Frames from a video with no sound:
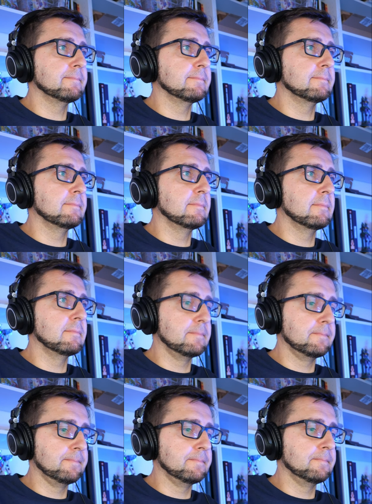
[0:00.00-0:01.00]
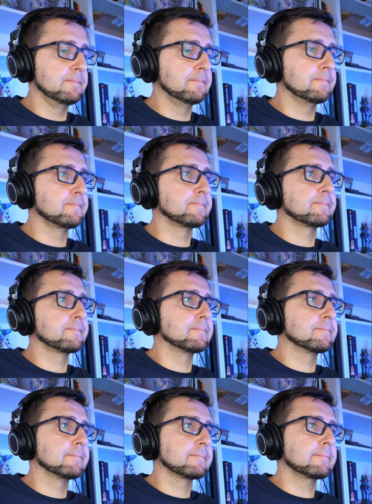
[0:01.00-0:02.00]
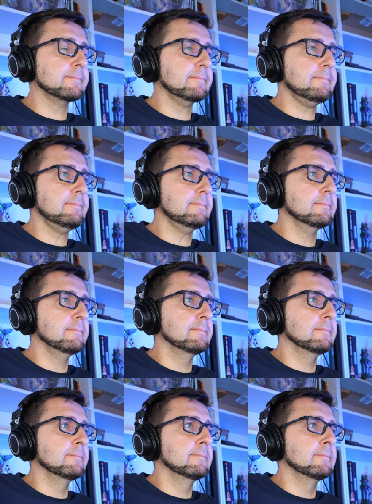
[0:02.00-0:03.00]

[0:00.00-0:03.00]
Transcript: (no one is talking)